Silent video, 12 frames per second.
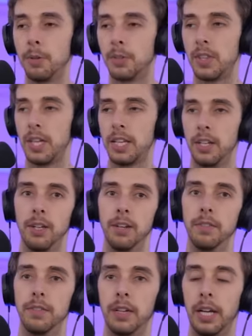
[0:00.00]
I was thinking
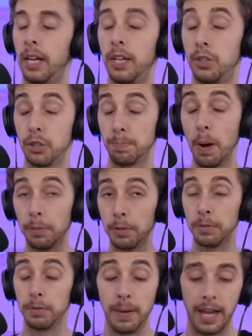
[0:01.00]
of. It, it, just popped
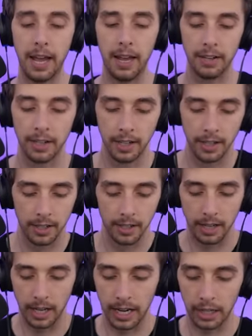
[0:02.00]
into my head
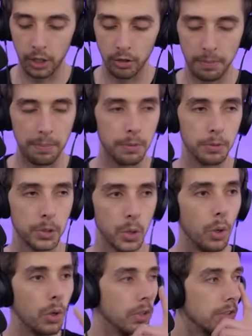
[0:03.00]
and I couldn't remember what it was
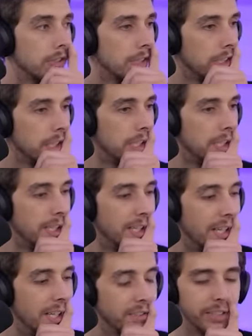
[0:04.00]
called.
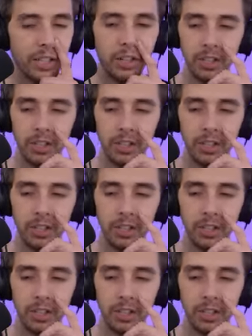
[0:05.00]
And I was like,